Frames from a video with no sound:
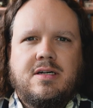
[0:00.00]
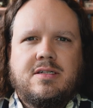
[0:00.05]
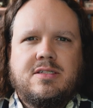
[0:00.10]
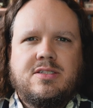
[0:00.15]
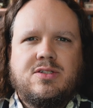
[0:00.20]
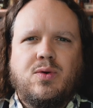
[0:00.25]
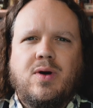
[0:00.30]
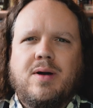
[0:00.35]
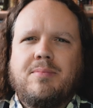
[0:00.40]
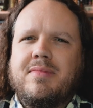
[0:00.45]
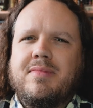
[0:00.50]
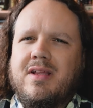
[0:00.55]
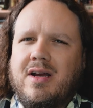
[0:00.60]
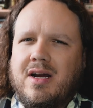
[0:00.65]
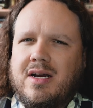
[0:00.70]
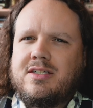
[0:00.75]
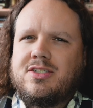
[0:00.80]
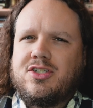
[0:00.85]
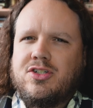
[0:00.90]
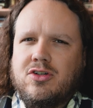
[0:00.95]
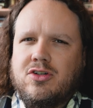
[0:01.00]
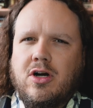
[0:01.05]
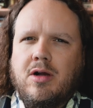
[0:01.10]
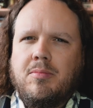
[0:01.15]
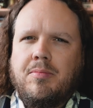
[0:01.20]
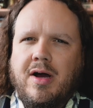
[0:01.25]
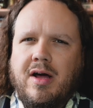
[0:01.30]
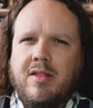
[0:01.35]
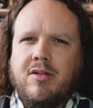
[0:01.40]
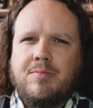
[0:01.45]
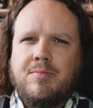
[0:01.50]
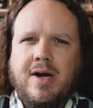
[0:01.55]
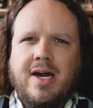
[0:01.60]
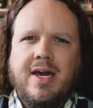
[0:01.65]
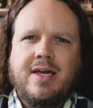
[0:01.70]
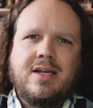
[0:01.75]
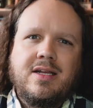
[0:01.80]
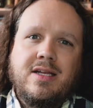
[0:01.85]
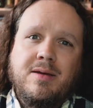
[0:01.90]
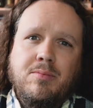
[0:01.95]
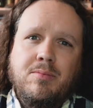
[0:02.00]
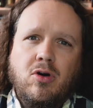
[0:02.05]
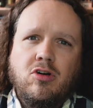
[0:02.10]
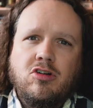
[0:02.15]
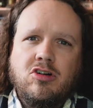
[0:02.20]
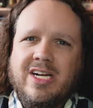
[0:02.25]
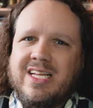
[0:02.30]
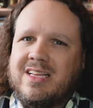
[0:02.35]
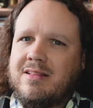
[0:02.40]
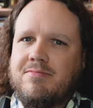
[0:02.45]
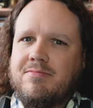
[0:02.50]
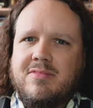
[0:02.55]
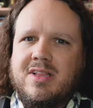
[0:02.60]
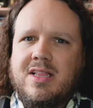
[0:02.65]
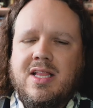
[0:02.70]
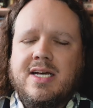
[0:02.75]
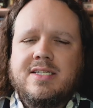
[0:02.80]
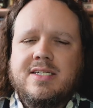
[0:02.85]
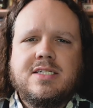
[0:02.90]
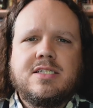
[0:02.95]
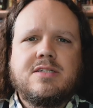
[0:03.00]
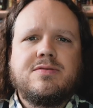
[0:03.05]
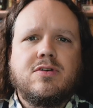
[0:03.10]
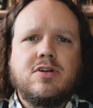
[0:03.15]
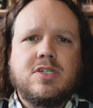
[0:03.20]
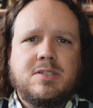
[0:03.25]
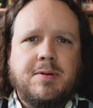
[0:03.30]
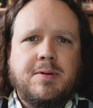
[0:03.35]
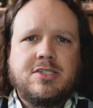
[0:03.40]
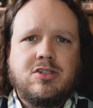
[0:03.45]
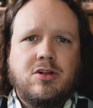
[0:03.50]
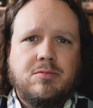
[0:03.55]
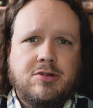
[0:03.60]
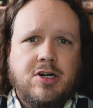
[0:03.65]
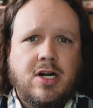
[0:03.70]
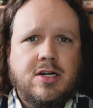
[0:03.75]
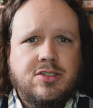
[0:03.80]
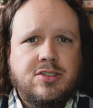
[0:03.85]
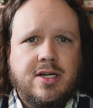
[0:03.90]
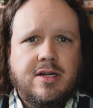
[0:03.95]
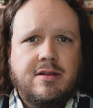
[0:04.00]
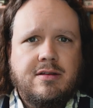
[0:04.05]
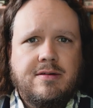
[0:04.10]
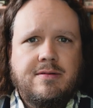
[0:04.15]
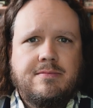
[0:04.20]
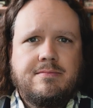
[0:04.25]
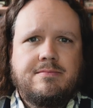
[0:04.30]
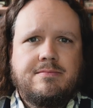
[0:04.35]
So I'm not sure I'll bother buying any more unless it's for a special project.